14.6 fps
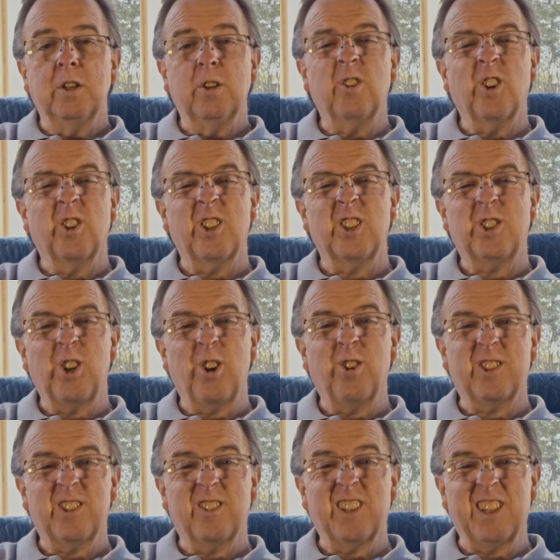You know the
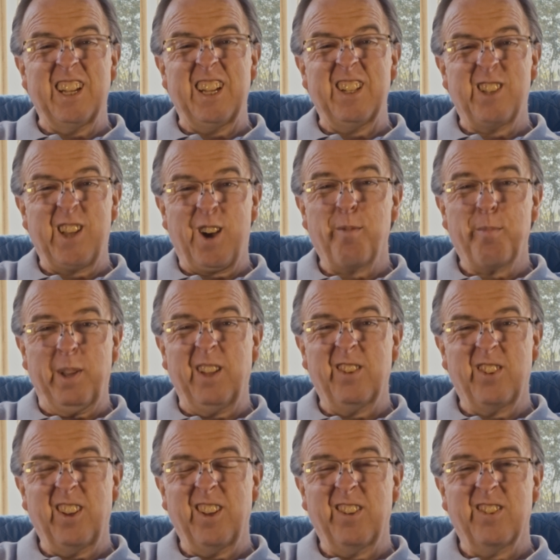joke that relates how
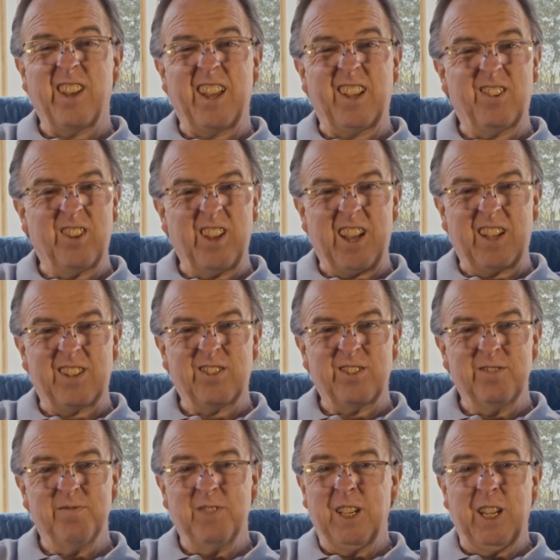pizza is like
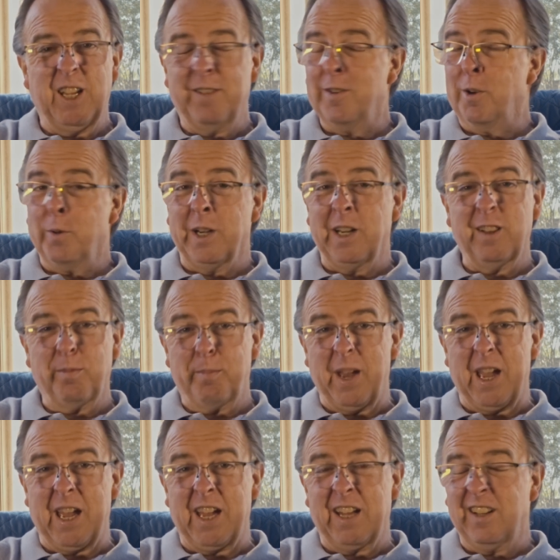sex? Even when it's
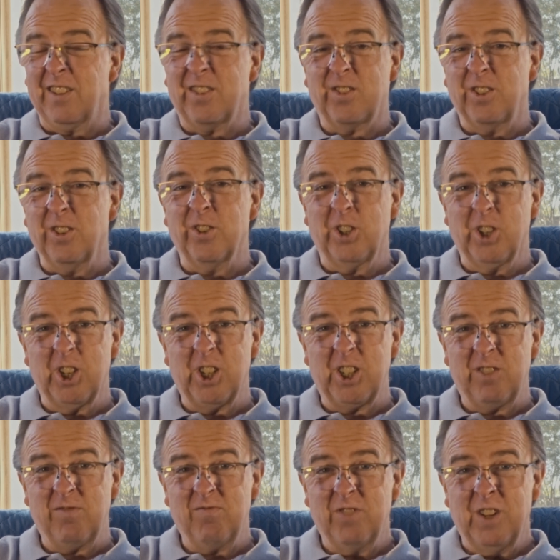bad, it's still
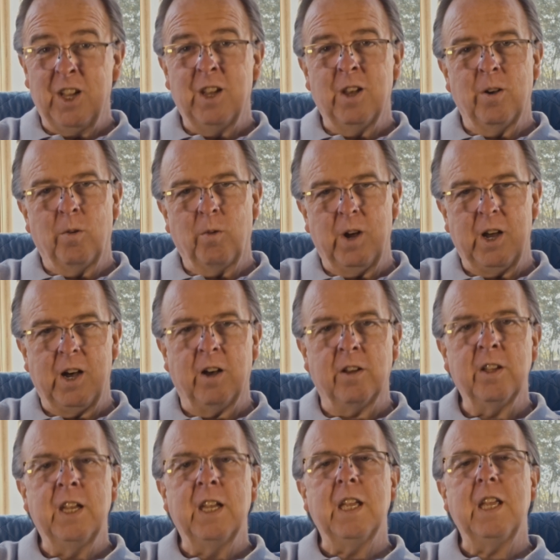good?
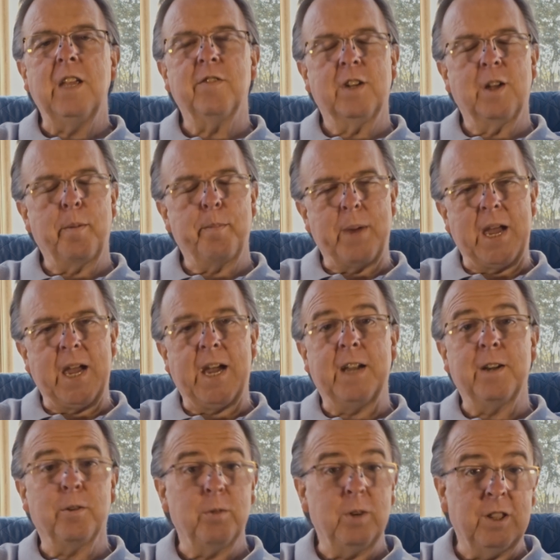Well, even a
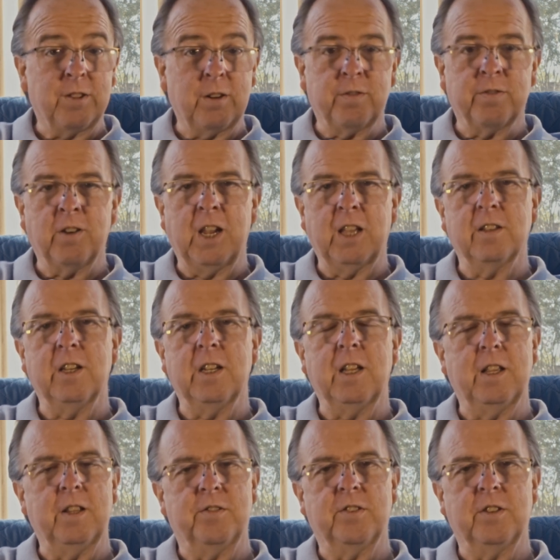bad Aretha Franklin
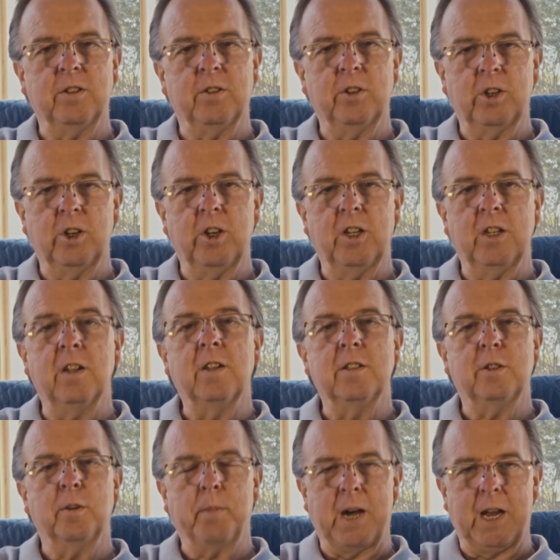is still good
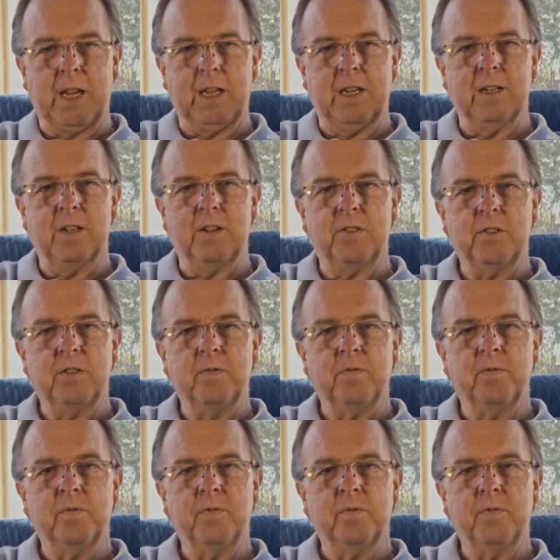to my ears.